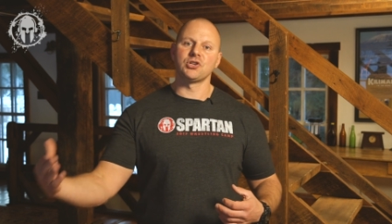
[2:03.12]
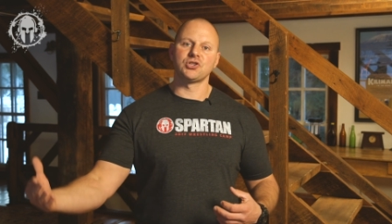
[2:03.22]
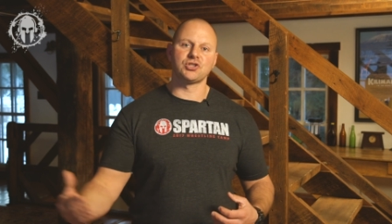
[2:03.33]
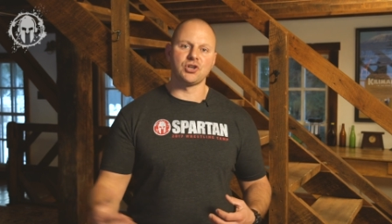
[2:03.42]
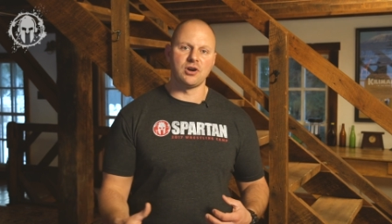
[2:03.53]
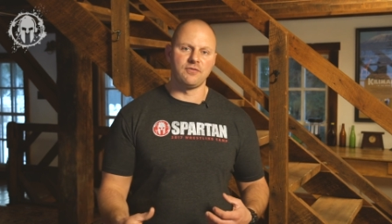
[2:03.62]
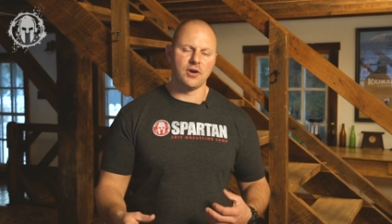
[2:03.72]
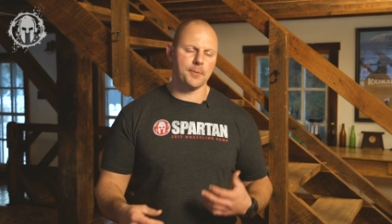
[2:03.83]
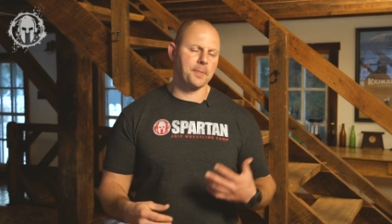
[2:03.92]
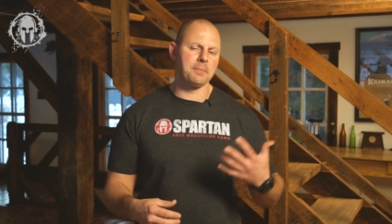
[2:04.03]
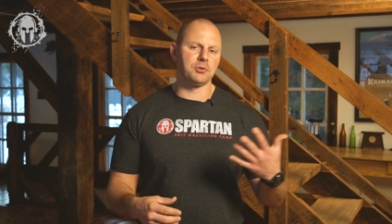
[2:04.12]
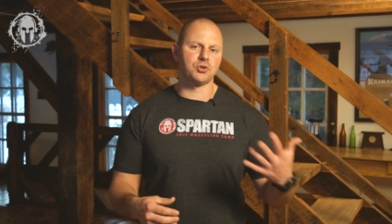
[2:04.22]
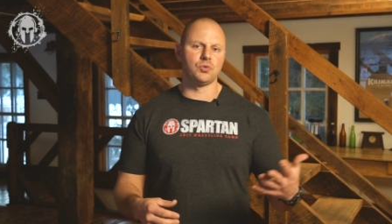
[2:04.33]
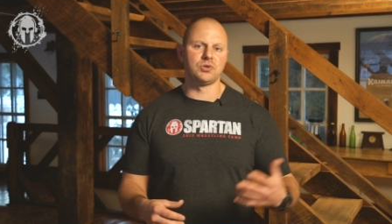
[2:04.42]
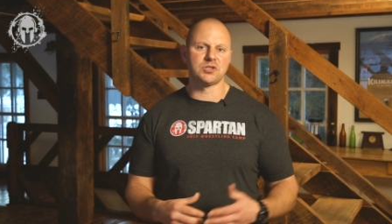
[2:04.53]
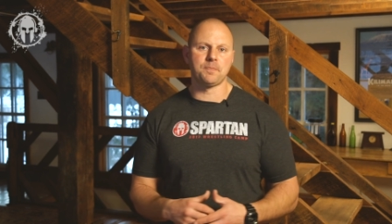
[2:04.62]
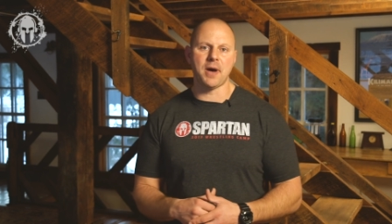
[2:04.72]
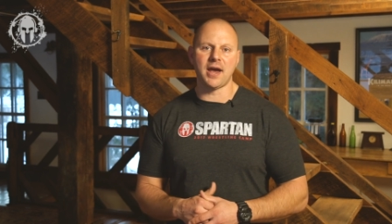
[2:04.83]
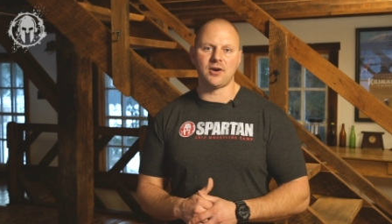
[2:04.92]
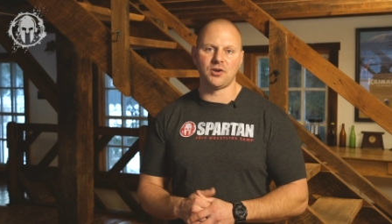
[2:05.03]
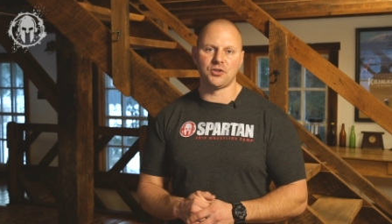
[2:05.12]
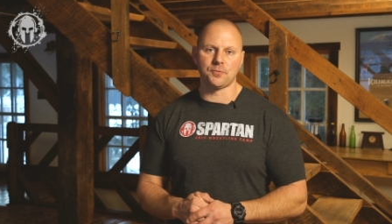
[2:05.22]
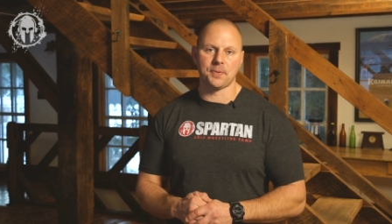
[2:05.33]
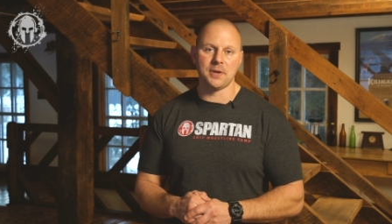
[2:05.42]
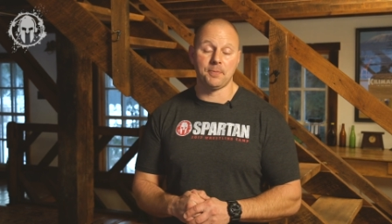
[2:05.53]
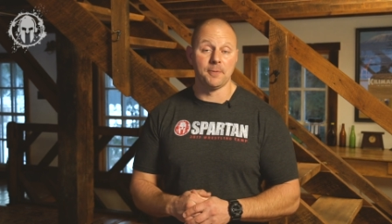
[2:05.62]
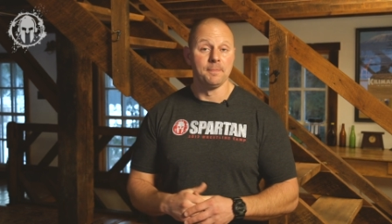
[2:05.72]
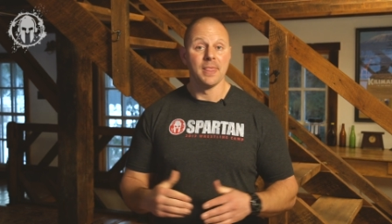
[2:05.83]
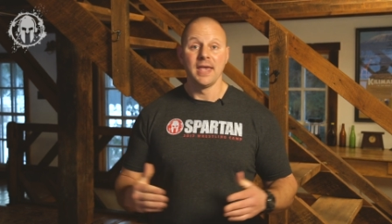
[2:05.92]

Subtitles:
to serve other people, to inspire other people.